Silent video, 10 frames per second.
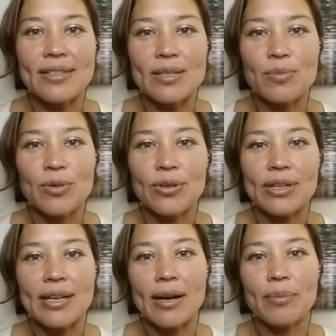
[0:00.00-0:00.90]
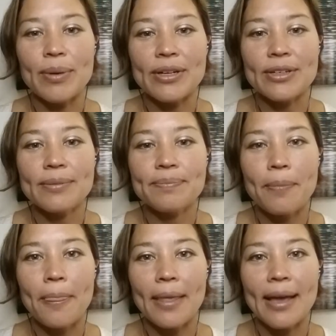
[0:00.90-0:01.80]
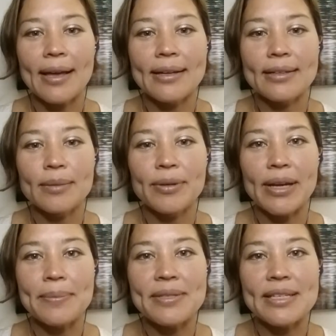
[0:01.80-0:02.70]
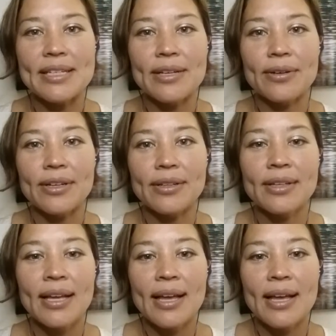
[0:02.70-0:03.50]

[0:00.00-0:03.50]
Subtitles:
that's pure cacao butter, and a little bit of MCT oil.